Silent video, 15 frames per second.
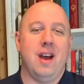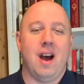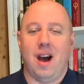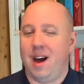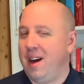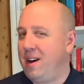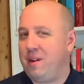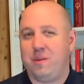
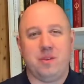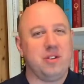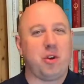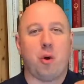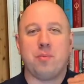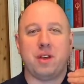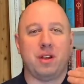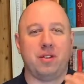We just
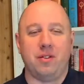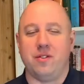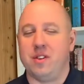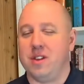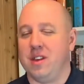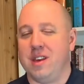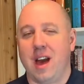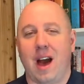hope
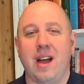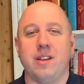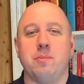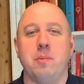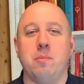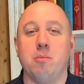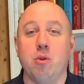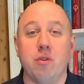that God has
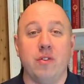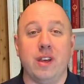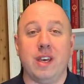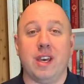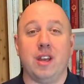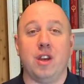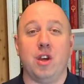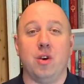been moving
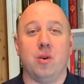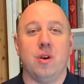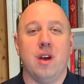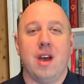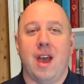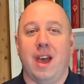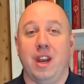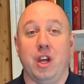in you
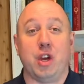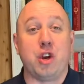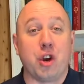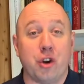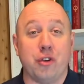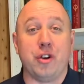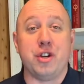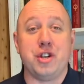and
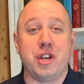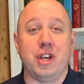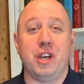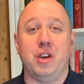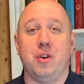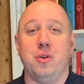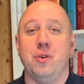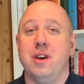encouraging
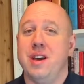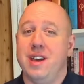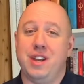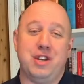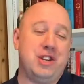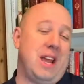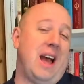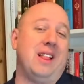you
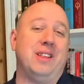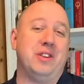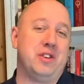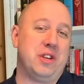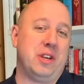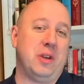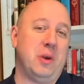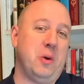and
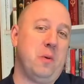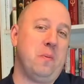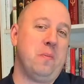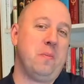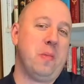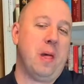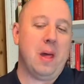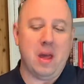challenging you.
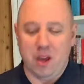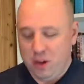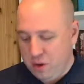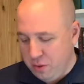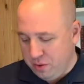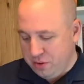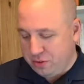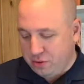You
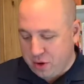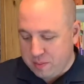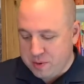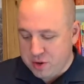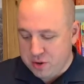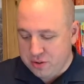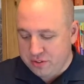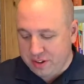know, the
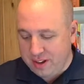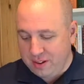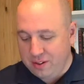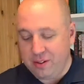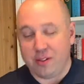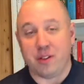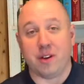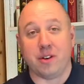scriptures
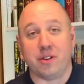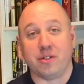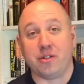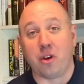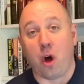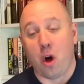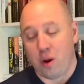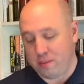in the
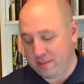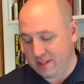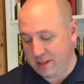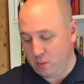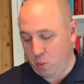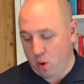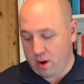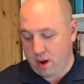Psalms
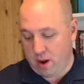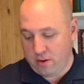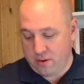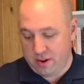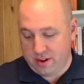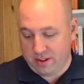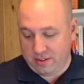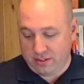in
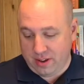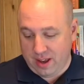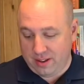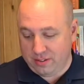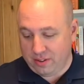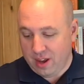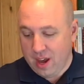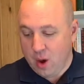100
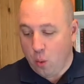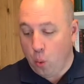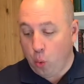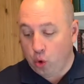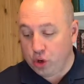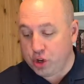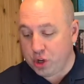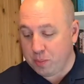says,
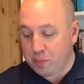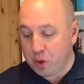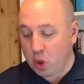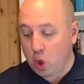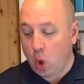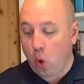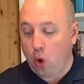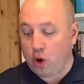worship the
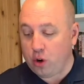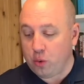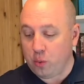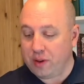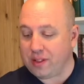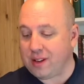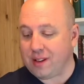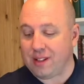Lord
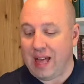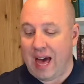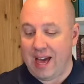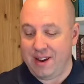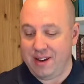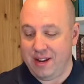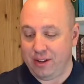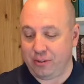with
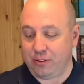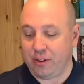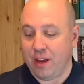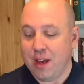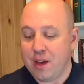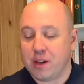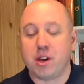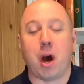gladness.
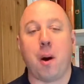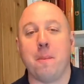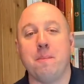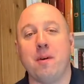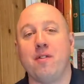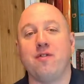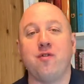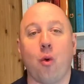Come
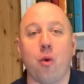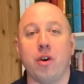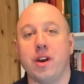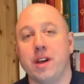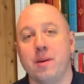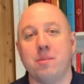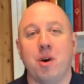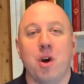before
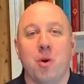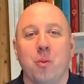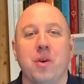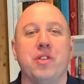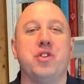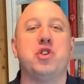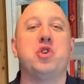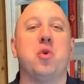him
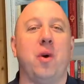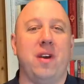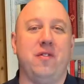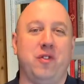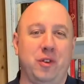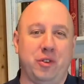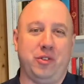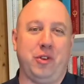with
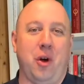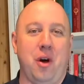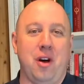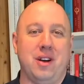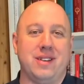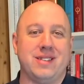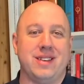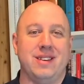joyful
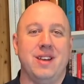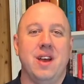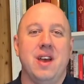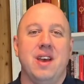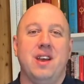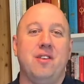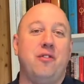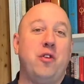songs. And
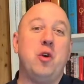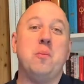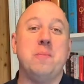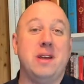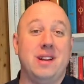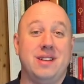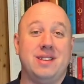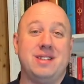in a few
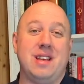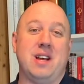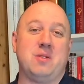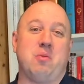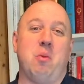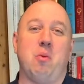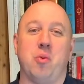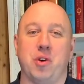minutes,
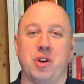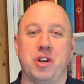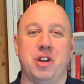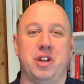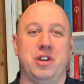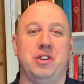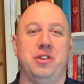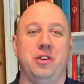that's what we're
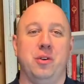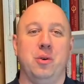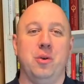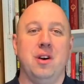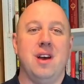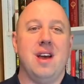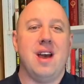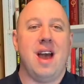going to
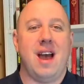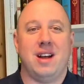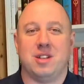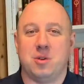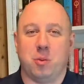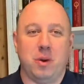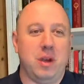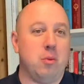do
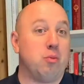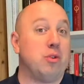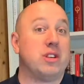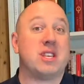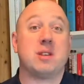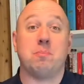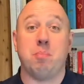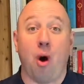as we
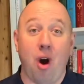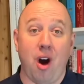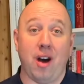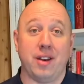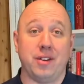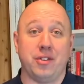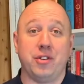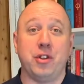
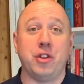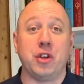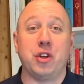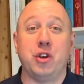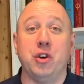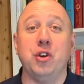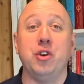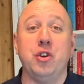respond to the
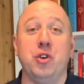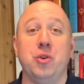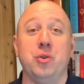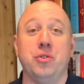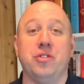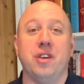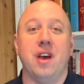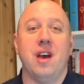good
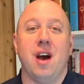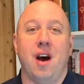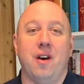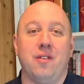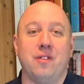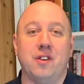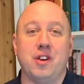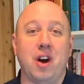news
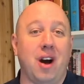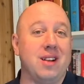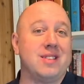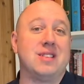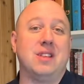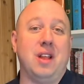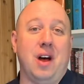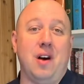of
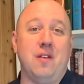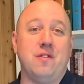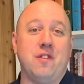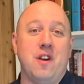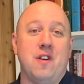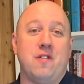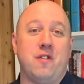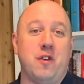God's love
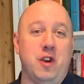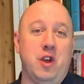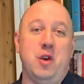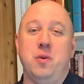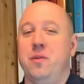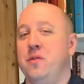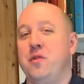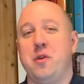for
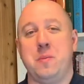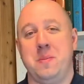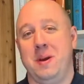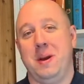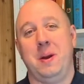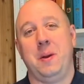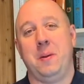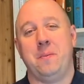you and for
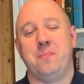me.